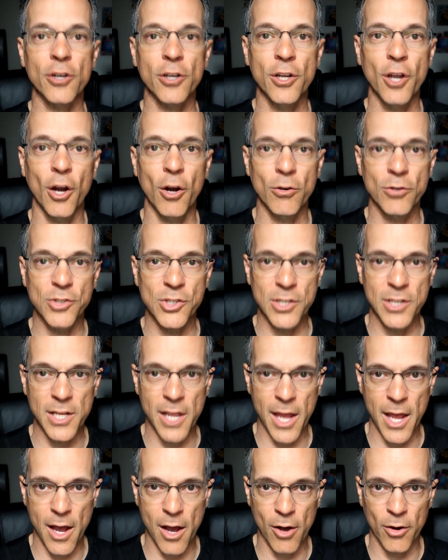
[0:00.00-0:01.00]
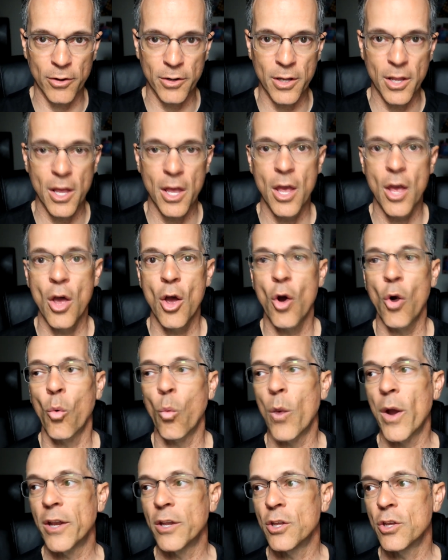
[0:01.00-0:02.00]
goes down.
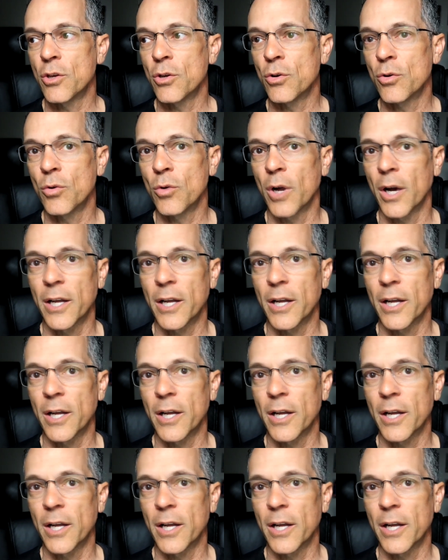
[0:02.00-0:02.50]
When you